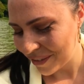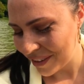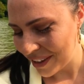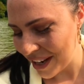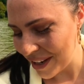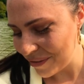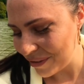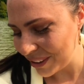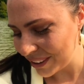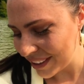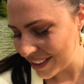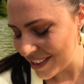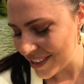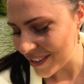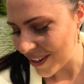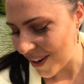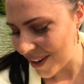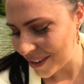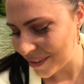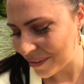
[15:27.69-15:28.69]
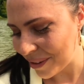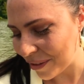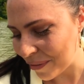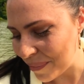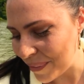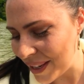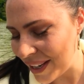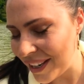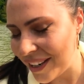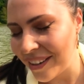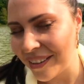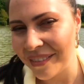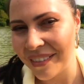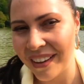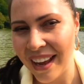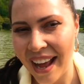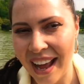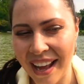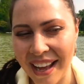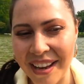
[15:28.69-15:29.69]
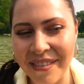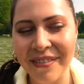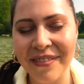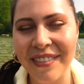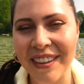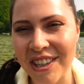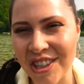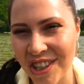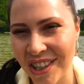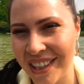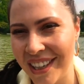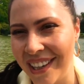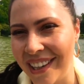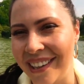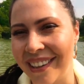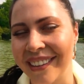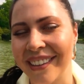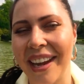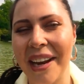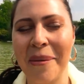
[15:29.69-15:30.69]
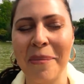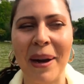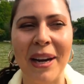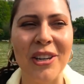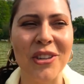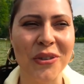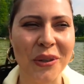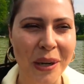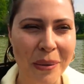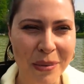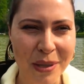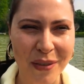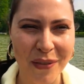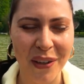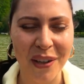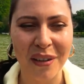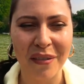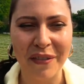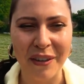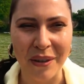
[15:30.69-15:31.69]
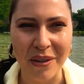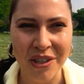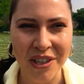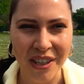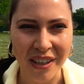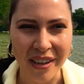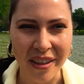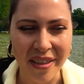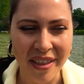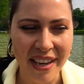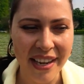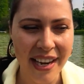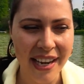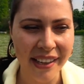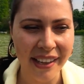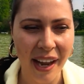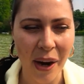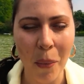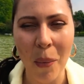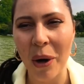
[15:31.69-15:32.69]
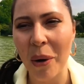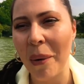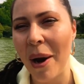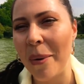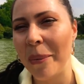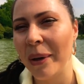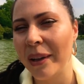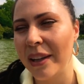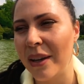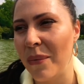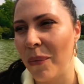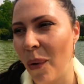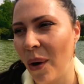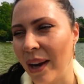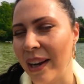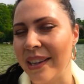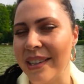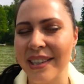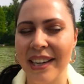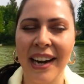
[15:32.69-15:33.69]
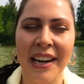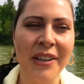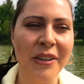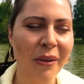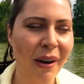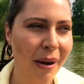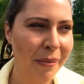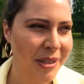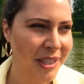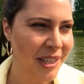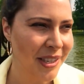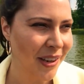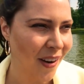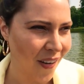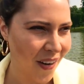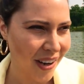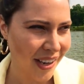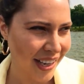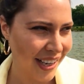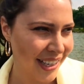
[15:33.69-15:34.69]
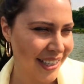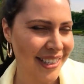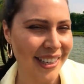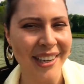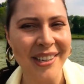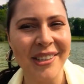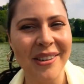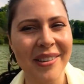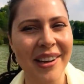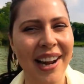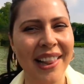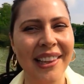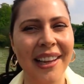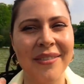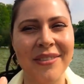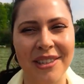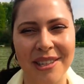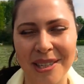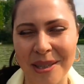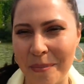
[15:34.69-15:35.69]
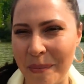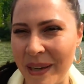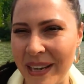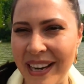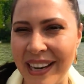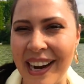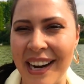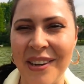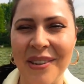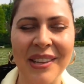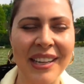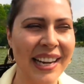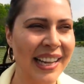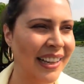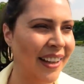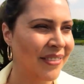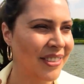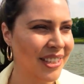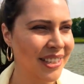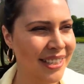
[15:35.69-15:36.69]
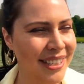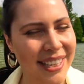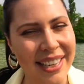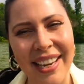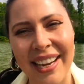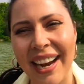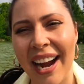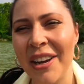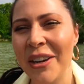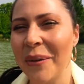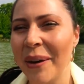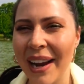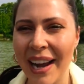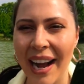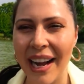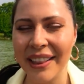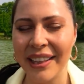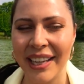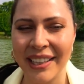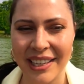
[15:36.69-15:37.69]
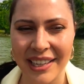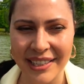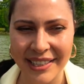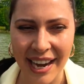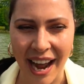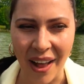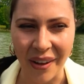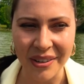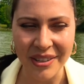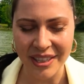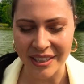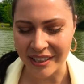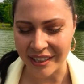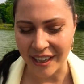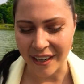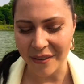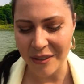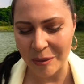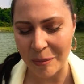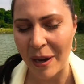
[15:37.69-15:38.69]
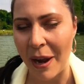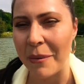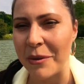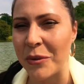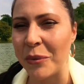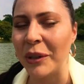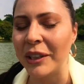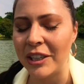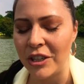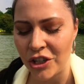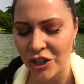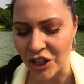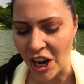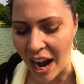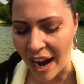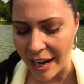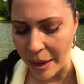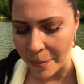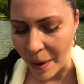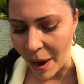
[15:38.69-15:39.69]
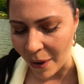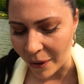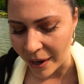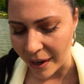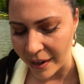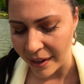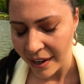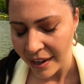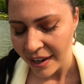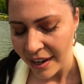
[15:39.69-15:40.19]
it really started with me envisioning like my dreams for the future and thinking like, what do I really want? And I knew I was an artist. I knew that I loved to speak. I knew that I loved to sing. I knew I had like these talents and gifts, but I was really shy about it.